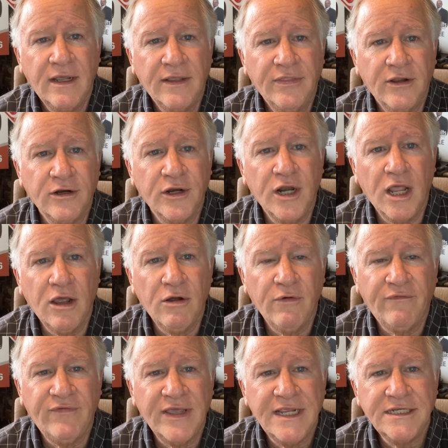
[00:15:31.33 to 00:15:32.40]
There are no
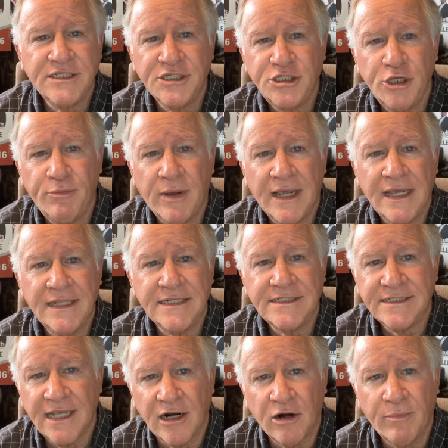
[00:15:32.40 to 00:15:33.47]
fees that you pay. The
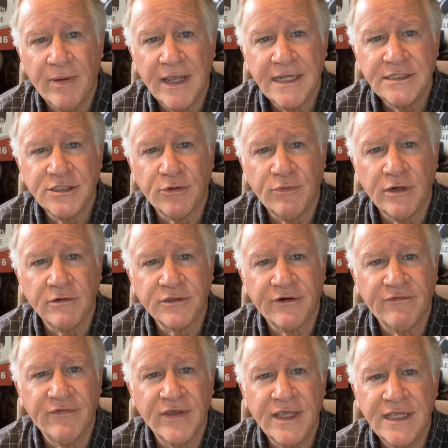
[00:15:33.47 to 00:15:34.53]
seller pays the
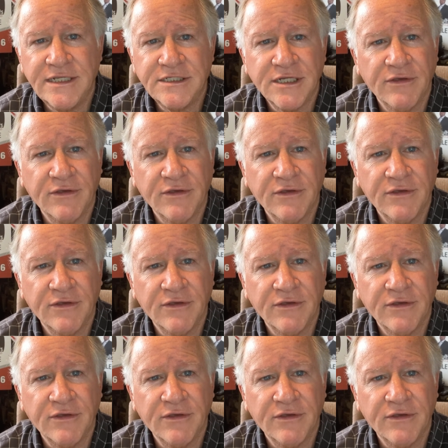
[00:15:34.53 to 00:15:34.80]
realtor fees,